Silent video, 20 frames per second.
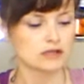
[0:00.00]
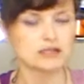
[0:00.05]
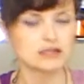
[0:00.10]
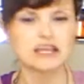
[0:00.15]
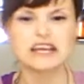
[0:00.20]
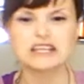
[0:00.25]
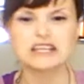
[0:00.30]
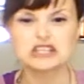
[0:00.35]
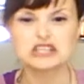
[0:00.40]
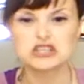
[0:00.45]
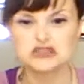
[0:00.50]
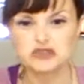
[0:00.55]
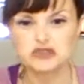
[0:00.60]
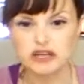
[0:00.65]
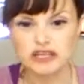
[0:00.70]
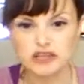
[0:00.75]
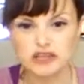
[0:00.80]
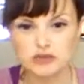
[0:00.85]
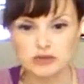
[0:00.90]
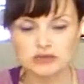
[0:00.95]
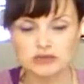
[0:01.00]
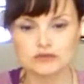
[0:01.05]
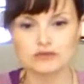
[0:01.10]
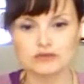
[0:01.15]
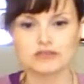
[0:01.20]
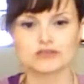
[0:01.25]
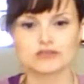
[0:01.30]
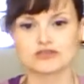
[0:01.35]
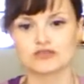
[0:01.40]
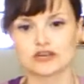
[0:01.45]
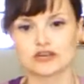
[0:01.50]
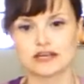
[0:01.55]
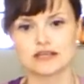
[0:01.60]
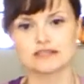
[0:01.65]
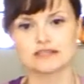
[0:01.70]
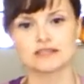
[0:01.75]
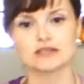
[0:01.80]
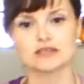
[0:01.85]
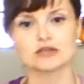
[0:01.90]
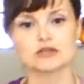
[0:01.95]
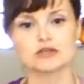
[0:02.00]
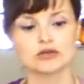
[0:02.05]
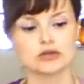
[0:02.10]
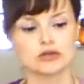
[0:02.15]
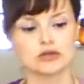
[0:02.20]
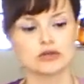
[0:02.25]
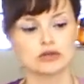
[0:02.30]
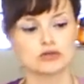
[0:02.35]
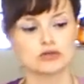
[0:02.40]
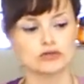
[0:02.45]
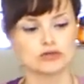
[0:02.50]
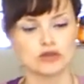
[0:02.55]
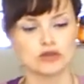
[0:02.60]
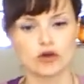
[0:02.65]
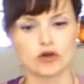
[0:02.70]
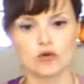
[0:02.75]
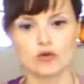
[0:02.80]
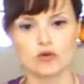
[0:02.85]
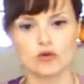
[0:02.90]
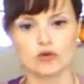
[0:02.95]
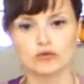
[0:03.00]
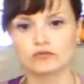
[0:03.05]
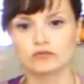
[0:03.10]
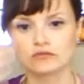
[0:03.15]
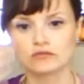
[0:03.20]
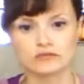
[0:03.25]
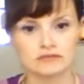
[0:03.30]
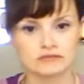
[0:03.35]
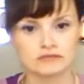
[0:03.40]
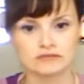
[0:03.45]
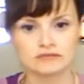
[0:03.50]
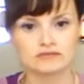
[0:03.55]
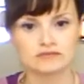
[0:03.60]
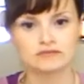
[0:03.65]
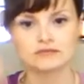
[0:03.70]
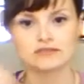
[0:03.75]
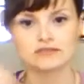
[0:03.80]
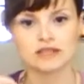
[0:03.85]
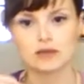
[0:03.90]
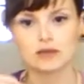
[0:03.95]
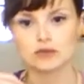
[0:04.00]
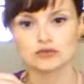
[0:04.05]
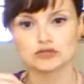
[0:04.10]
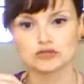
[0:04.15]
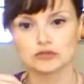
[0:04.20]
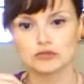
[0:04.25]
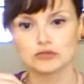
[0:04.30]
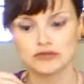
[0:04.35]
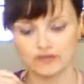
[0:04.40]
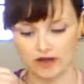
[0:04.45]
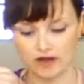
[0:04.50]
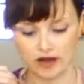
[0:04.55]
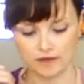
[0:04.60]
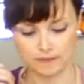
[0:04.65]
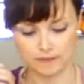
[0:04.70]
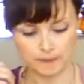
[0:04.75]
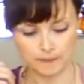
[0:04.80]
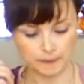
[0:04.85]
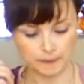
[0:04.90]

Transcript: like to drink, the ones with the strings, so staples should be fine.